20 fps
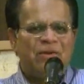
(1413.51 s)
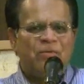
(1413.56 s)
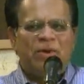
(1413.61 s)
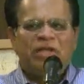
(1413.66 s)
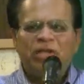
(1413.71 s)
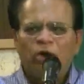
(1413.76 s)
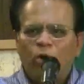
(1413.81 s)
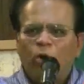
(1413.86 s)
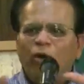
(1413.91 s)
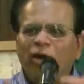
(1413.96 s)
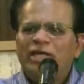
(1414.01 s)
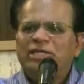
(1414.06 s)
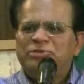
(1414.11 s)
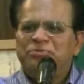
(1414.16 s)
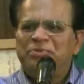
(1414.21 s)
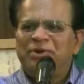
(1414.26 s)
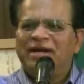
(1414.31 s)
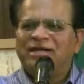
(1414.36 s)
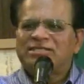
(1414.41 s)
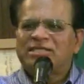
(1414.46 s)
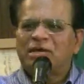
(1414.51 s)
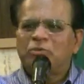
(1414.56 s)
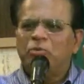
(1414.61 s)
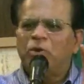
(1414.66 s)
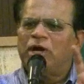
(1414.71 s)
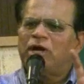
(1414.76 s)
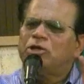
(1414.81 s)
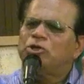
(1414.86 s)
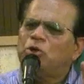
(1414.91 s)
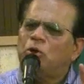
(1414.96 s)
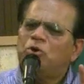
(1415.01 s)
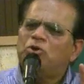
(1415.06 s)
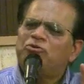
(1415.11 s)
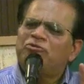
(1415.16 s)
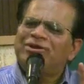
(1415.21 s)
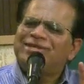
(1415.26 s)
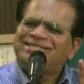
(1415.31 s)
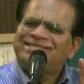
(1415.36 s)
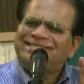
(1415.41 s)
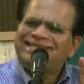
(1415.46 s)
When the Holy Spirit is at work,
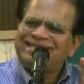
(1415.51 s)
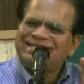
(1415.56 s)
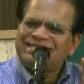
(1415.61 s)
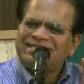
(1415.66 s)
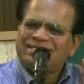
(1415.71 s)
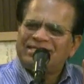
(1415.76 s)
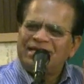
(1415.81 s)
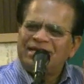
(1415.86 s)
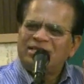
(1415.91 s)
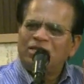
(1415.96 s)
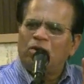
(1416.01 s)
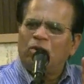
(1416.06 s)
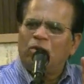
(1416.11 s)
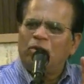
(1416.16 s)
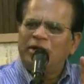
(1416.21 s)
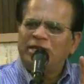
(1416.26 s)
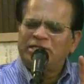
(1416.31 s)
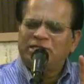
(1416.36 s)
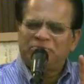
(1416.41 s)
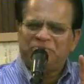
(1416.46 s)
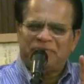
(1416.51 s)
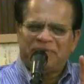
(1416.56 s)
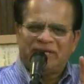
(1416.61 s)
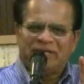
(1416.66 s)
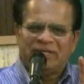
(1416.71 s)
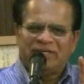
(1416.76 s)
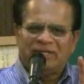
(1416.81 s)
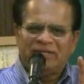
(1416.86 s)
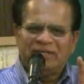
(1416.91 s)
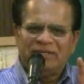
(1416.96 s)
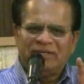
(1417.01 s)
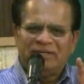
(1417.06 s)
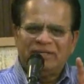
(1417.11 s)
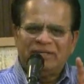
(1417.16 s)
don't resist the Holy Spirit.